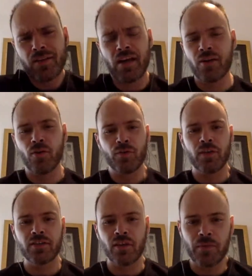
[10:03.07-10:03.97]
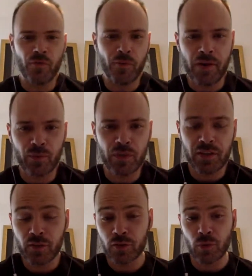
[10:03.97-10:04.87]
I don't know if you guys come here for my
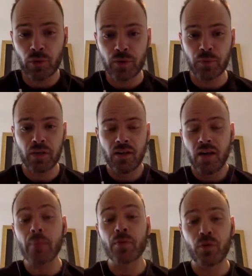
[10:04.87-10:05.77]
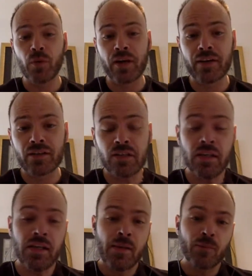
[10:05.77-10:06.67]
ridiculous stories, but I'm gonna throw one out at you.
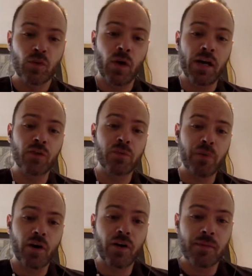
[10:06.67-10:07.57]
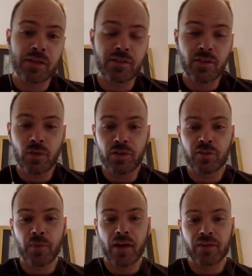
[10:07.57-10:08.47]
So I owned a bar in Mexico
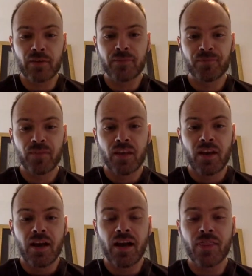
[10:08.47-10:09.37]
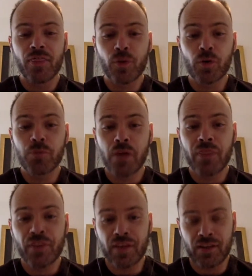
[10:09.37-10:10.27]
years back, right? 3rd
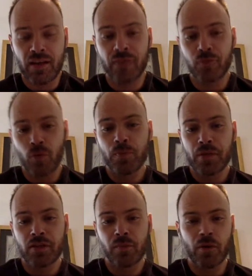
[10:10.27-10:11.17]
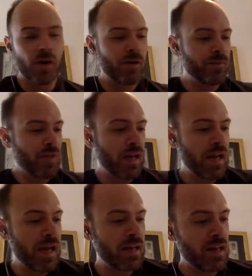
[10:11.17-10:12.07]
month in after opening the bar, I
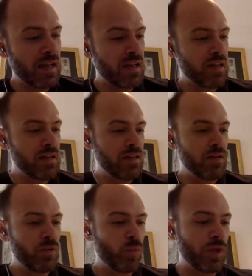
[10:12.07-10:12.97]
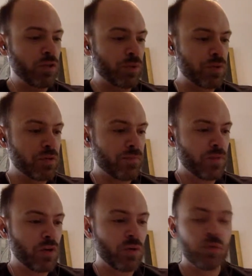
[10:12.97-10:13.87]
had a
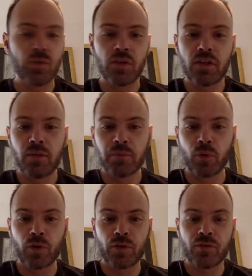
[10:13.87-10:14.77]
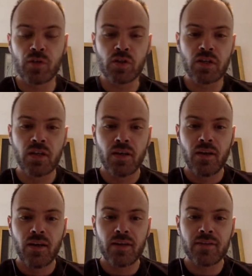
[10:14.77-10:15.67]
waitress go to the employer division
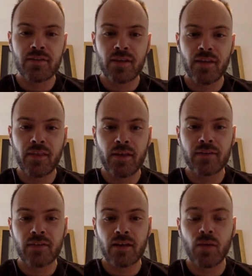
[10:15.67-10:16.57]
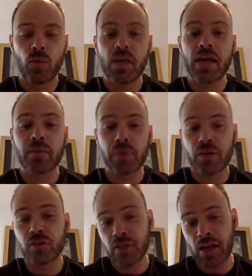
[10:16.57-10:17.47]
and say that we hadn't
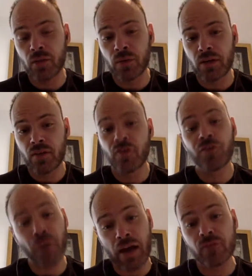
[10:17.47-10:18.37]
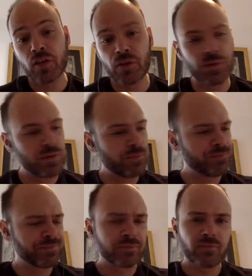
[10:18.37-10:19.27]
paid her salary for 5
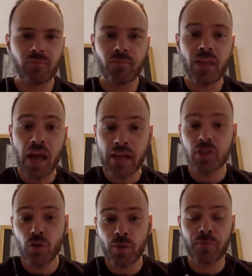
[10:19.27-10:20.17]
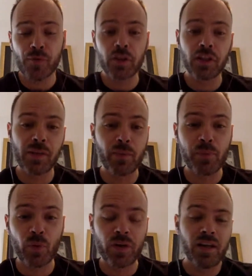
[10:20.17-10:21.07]
years. I showed up in front of the labor
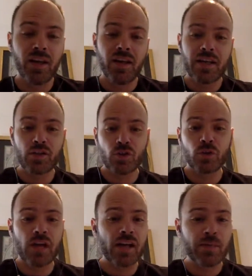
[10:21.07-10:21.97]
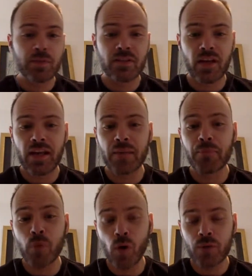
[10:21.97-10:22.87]
board and showed documents that I
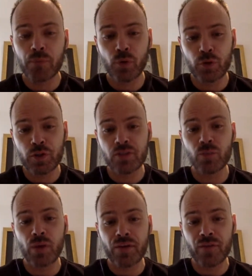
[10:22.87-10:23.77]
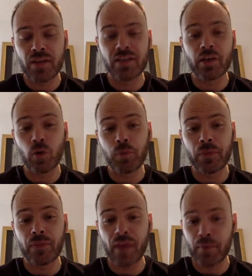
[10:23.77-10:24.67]
had bought, purchased, renovated, and
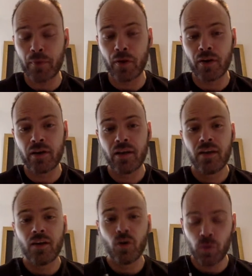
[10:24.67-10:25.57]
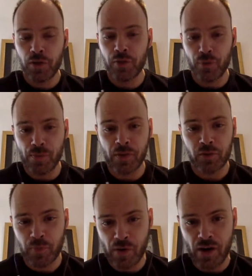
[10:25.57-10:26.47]
opened that bar only 3
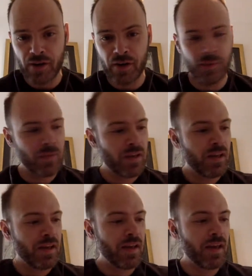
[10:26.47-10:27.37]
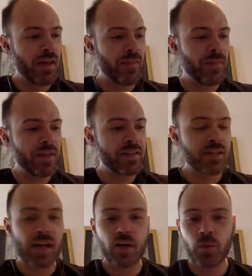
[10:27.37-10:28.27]
months prior. And they
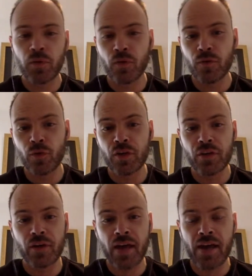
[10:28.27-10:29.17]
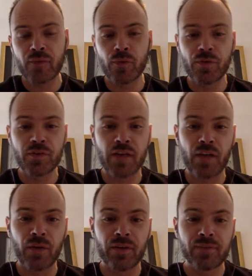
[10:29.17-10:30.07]
sided with her for a year and a half worth of
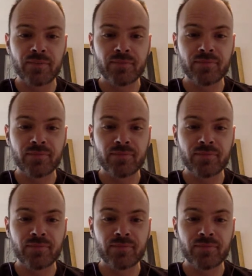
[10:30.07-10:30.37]
salary.